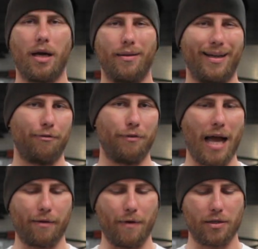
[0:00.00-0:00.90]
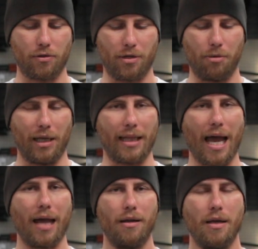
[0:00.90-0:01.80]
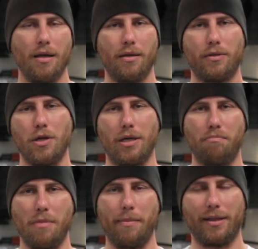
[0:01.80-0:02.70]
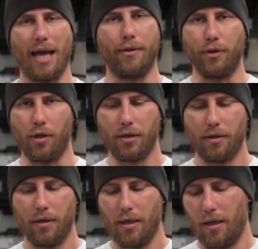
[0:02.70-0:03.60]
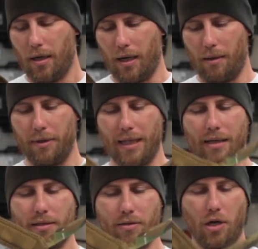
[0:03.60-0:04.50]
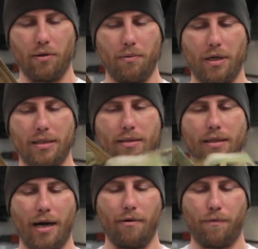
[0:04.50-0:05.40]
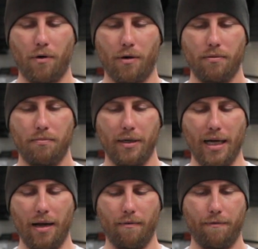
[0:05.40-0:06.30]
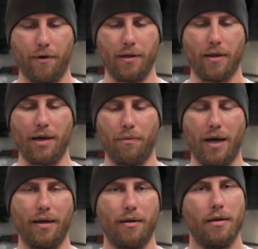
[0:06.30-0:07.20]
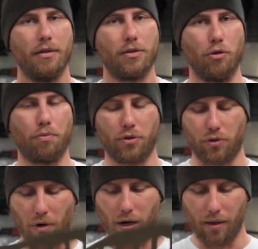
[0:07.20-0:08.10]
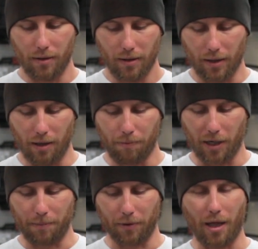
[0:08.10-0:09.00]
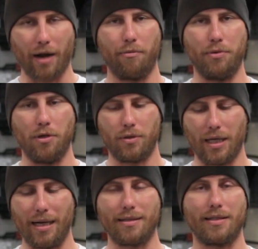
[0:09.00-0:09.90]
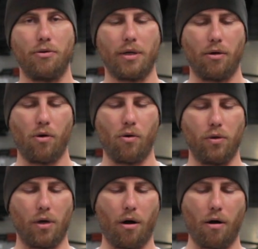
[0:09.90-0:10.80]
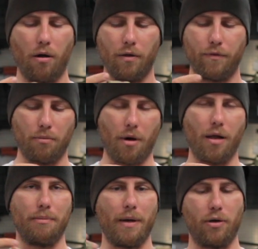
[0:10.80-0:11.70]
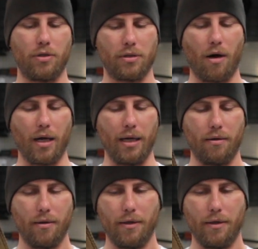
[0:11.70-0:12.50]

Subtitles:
on it, like a flak vest or something like that, so you can mimic that look. But that's generally what it's designed for. Again, very lightweight, super strong, gonna put up with a lot of abuse, and it's still gonna hold all of your Molle pouches on it.